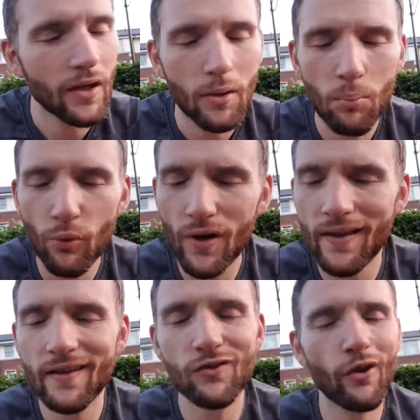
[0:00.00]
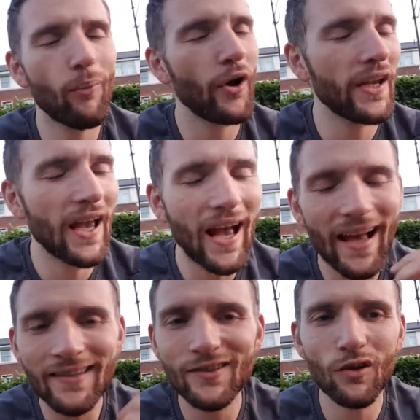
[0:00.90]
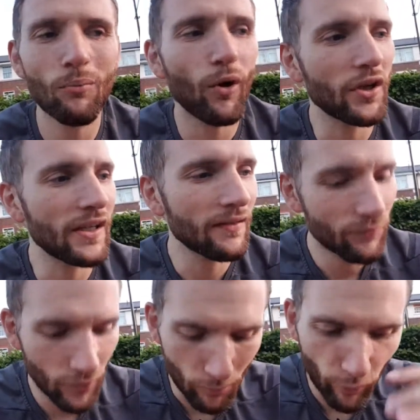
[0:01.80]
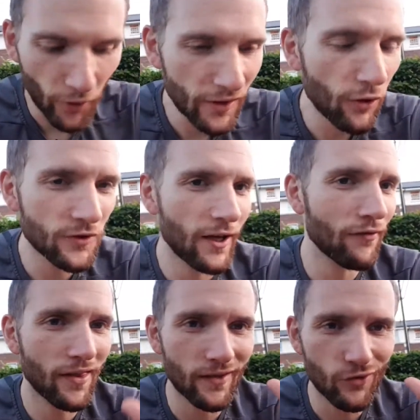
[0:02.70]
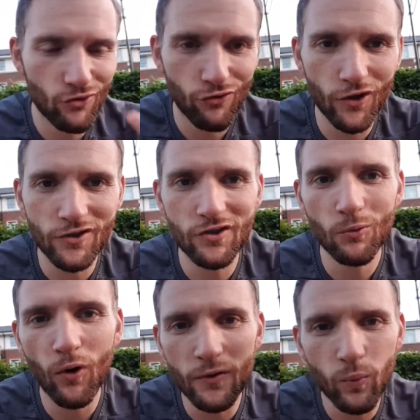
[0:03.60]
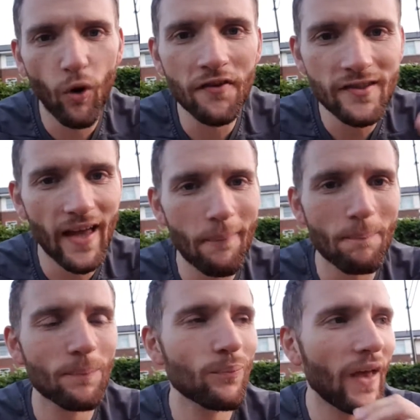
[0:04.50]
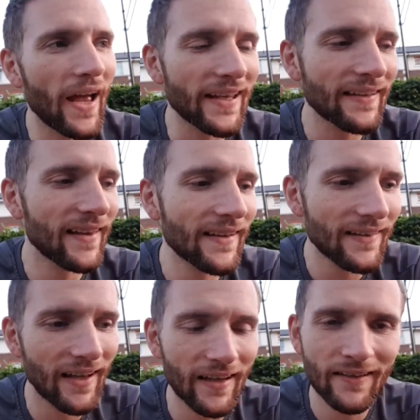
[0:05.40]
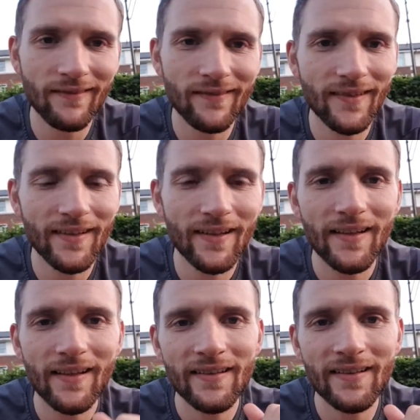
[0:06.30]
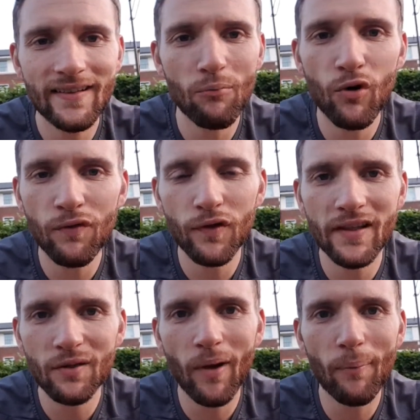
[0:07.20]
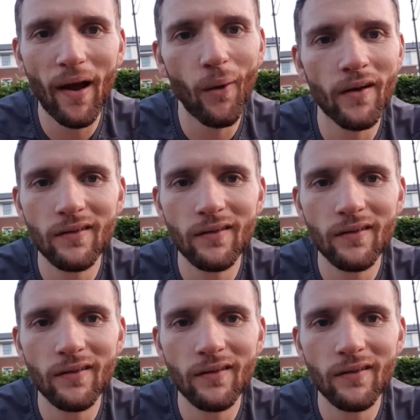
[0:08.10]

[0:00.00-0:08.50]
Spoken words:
Breathe into your body, ask your body knows everything, trust. What is one step I can take today to step more fully into my power?